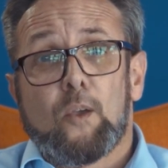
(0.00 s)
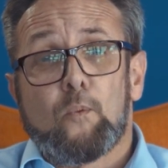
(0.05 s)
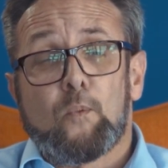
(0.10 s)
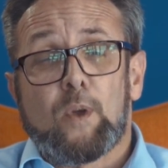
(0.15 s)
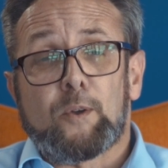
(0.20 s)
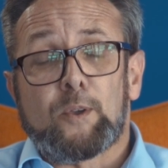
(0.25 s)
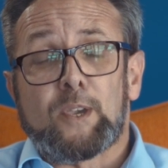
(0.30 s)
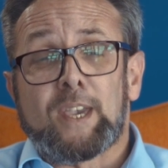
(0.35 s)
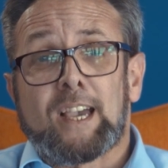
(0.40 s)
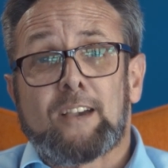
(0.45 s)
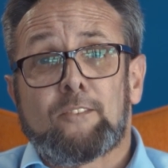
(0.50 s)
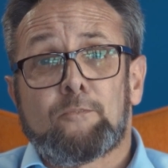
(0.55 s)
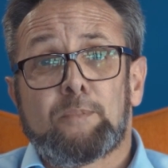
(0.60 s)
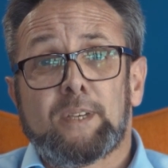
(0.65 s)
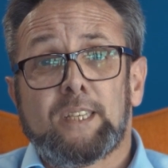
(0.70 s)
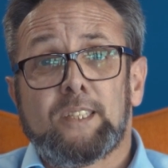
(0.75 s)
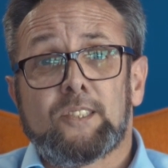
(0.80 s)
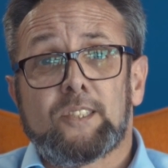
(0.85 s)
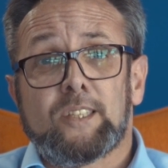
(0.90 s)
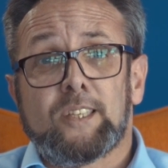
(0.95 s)
where we have
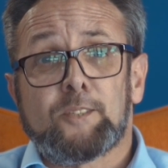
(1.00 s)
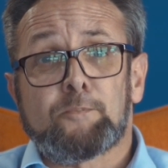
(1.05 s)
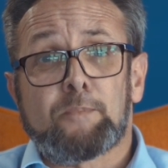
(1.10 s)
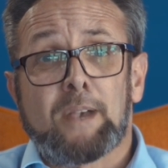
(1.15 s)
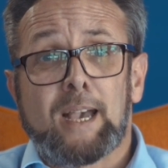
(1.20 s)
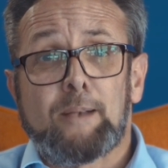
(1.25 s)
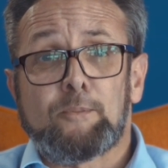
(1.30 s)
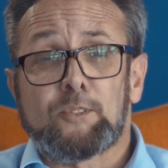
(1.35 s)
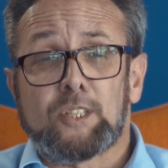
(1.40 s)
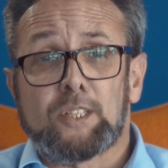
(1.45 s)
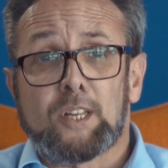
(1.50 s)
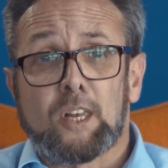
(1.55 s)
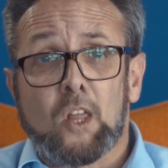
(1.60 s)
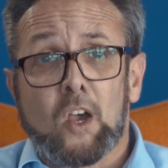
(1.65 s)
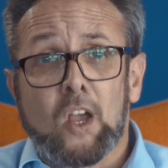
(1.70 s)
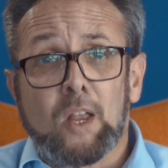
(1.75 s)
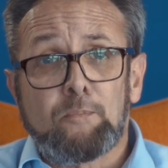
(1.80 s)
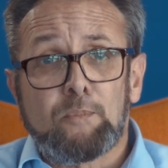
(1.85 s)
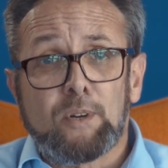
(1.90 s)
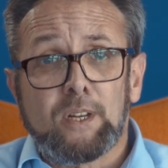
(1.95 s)
PCs perhaps in a
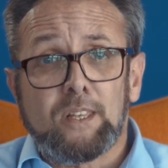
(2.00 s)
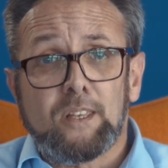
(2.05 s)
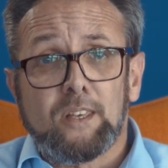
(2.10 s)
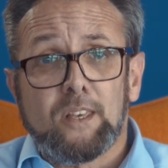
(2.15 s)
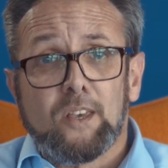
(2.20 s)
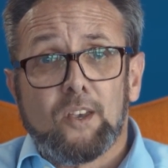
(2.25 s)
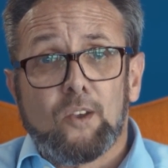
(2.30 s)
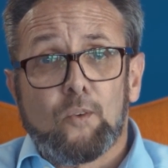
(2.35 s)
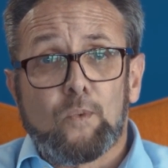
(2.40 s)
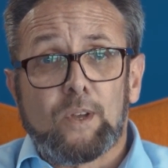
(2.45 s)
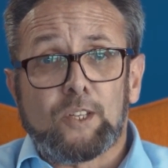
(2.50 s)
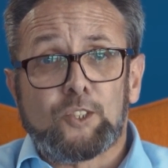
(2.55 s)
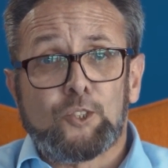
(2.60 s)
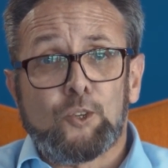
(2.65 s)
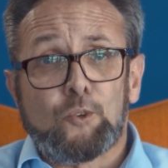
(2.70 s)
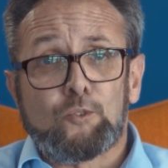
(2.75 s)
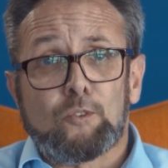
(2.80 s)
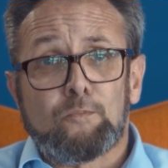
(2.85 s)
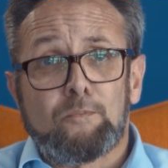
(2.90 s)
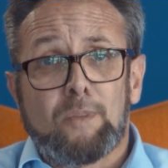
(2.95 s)
library where
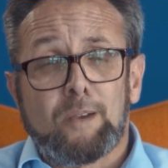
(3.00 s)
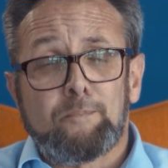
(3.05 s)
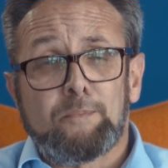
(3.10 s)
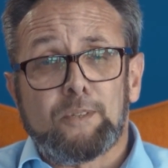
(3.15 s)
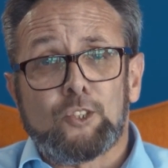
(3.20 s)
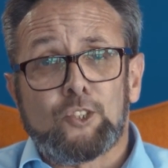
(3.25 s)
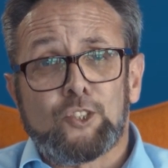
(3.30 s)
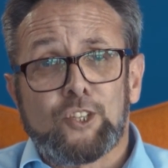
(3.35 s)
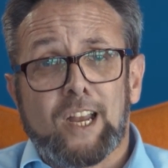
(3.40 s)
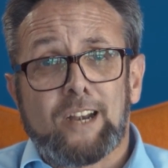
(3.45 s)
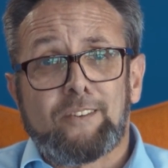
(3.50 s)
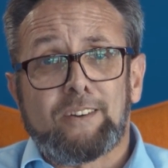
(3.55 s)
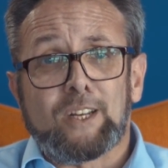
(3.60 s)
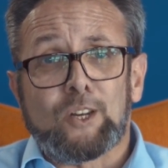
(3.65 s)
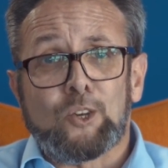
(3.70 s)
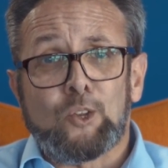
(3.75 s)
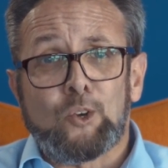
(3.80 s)
children might be sharing